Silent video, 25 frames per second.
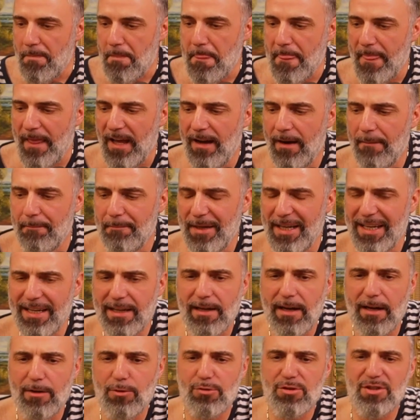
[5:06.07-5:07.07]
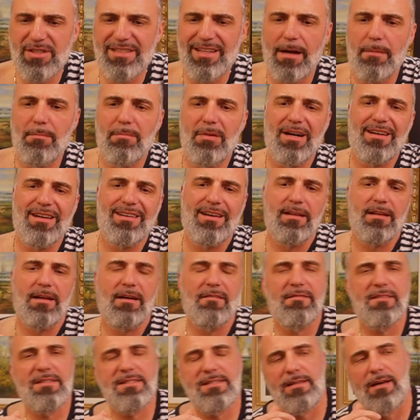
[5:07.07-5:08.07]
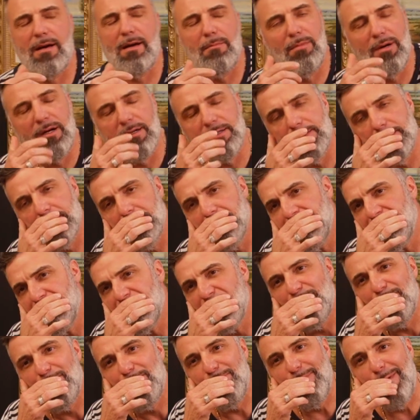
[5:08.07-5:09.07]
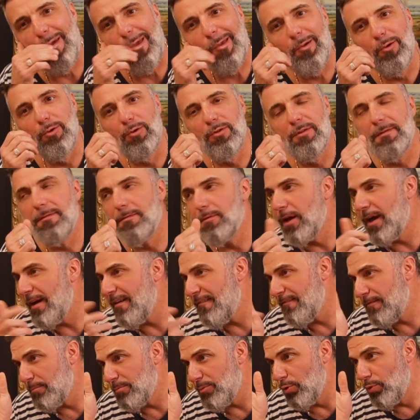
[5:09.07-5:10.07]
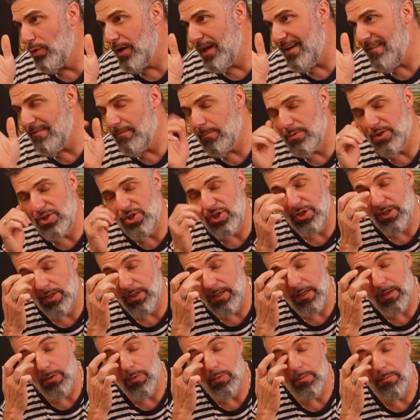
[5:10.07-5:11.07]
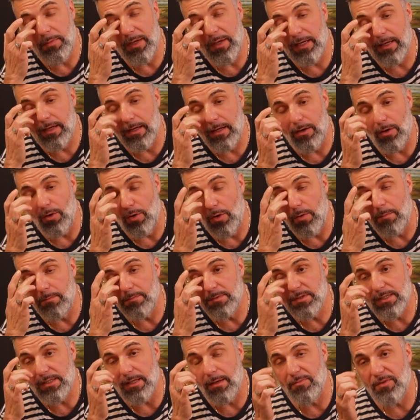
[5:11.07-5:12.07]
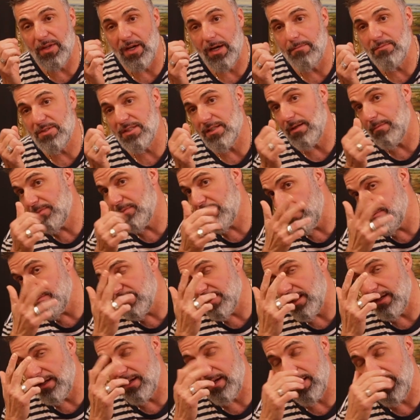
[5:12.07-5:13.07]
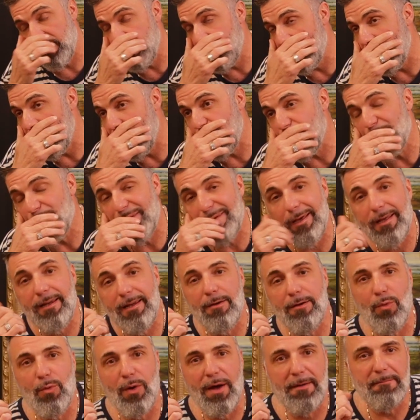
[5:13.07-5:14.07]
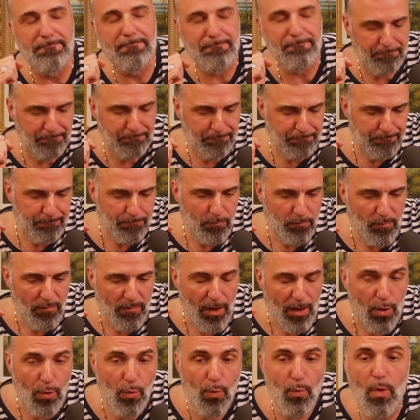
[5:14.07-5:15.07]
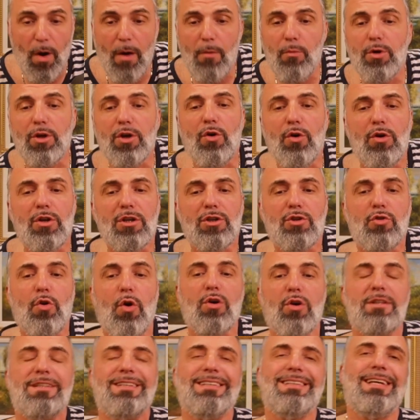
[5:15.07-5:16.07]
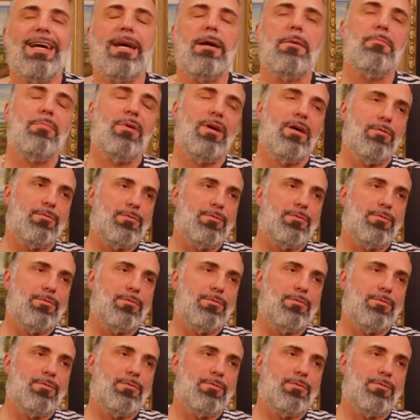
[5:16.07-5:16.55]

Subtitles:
Americano Starbucks. I love Starbucks. They good. They have we have a machine here. We make it at home. Sometimes I get it out. But anyway, what we're gonna talk today about?